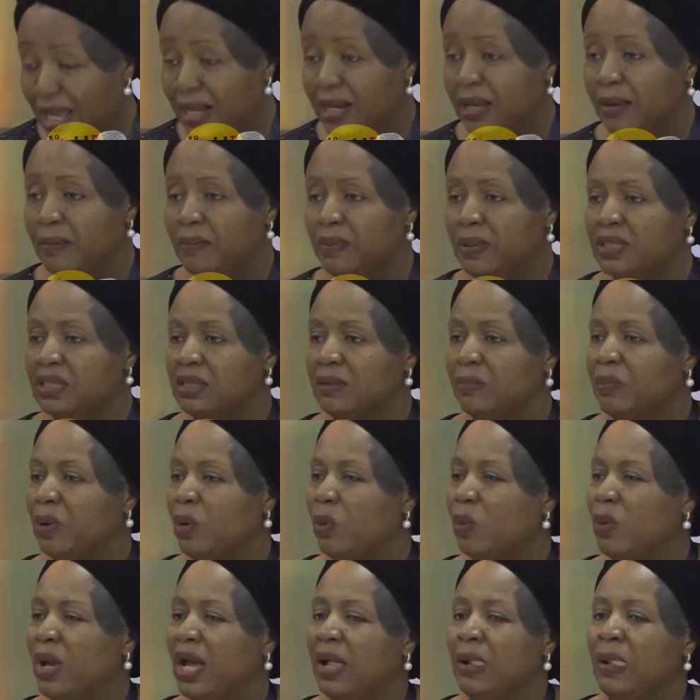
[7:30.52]
NNPC, but
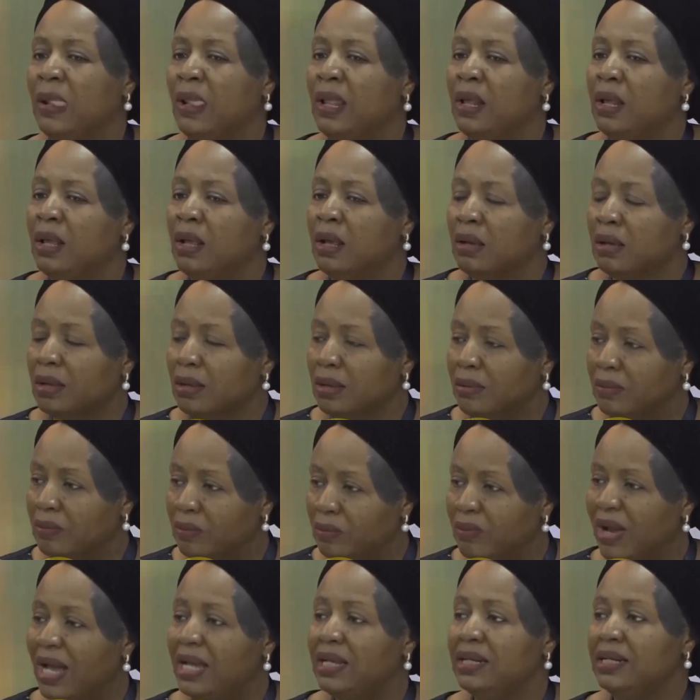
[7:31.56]
we're
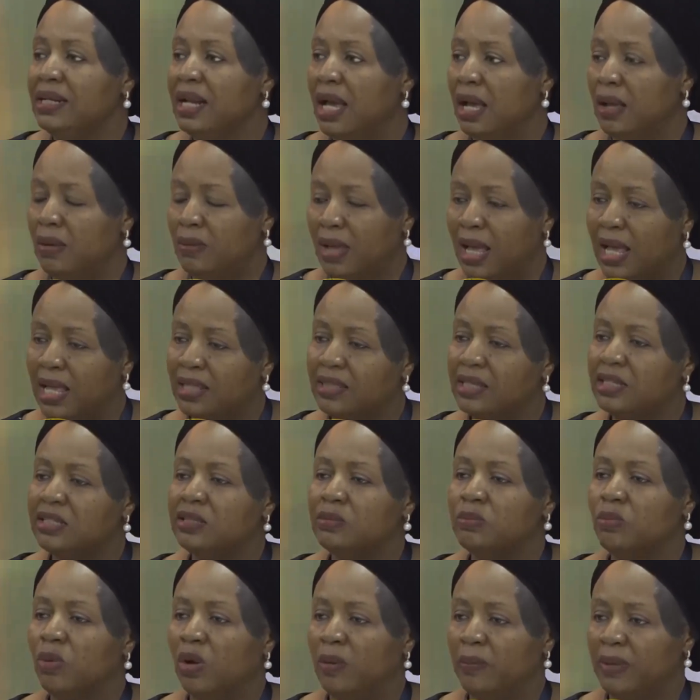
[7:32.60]
right now, at
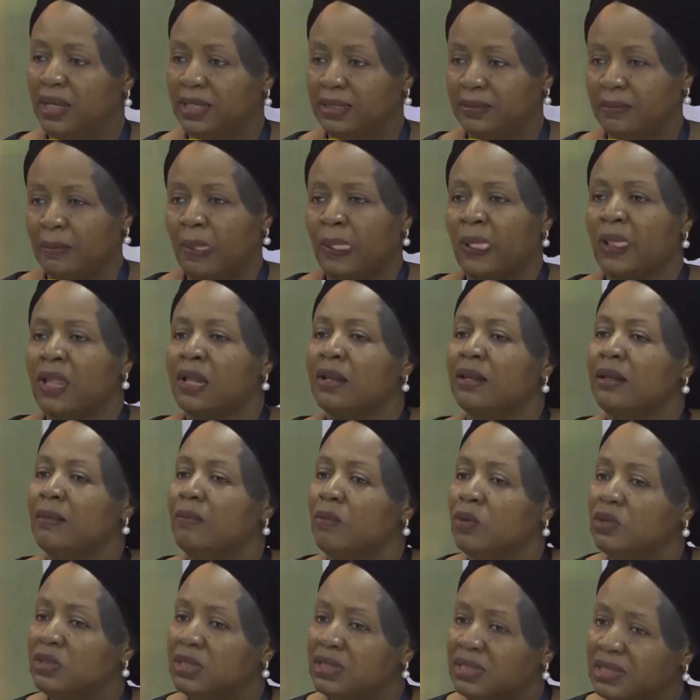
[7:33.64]
this moment, the
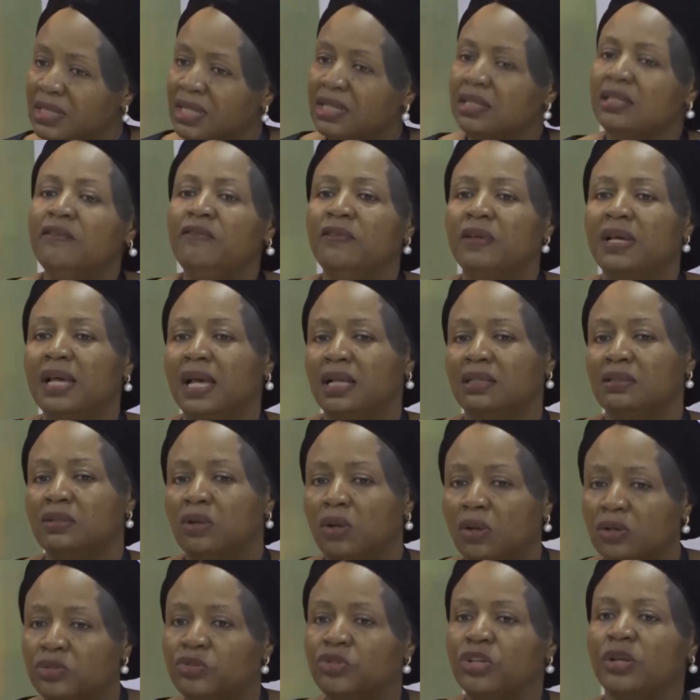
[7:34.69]
most significant
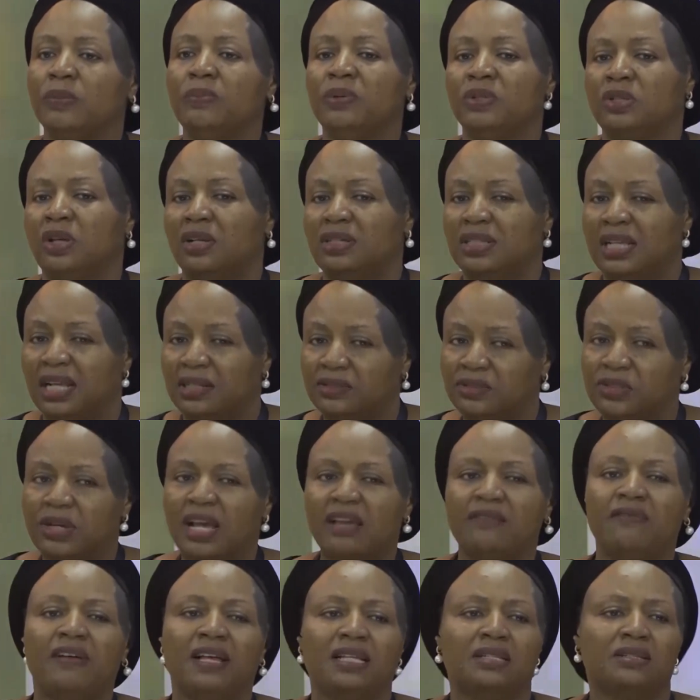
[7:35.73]
contributors and
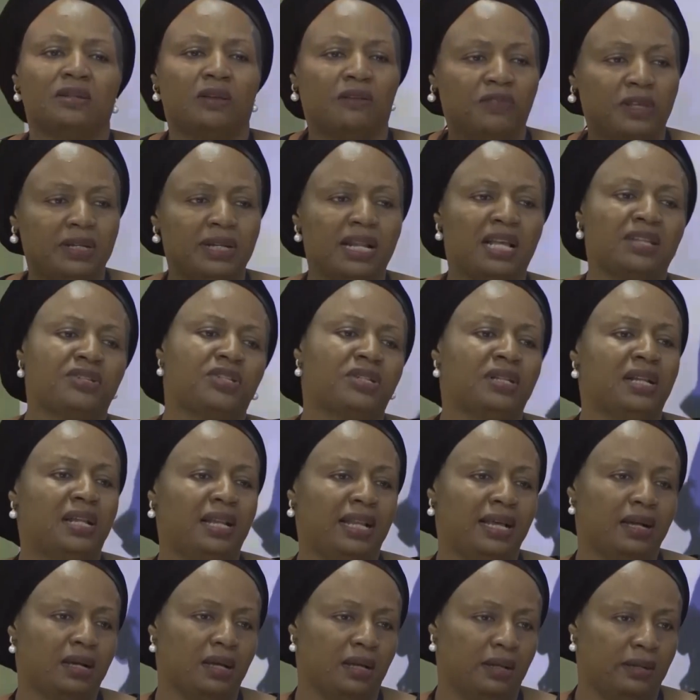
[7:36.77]
drivers of the
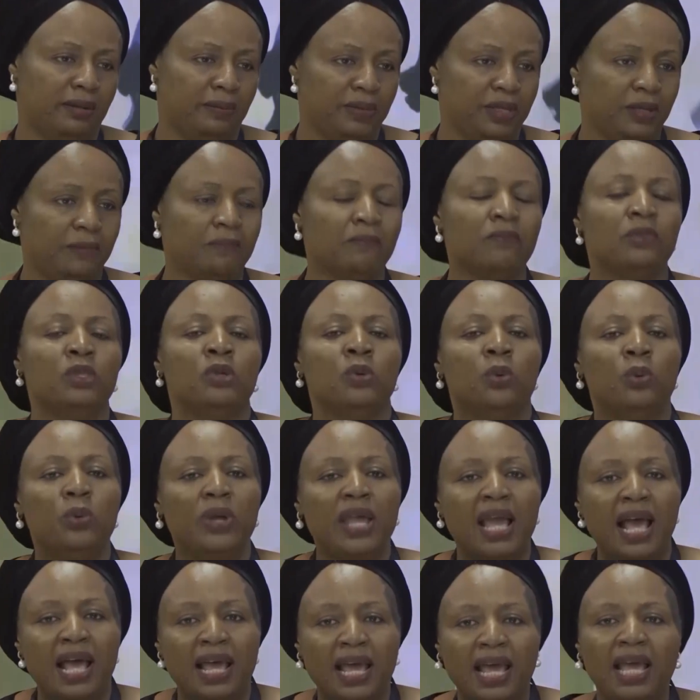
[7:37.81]
national economy.
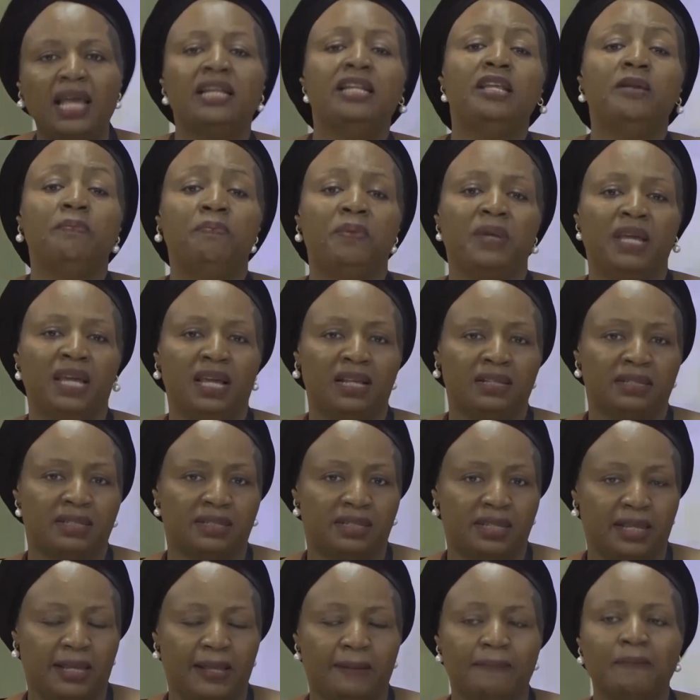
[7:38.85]
We are
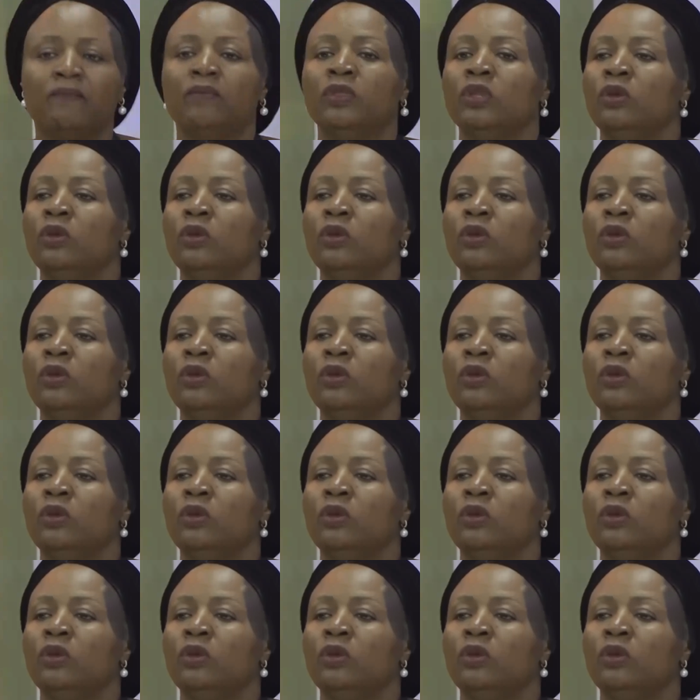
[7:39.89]
NDPHC.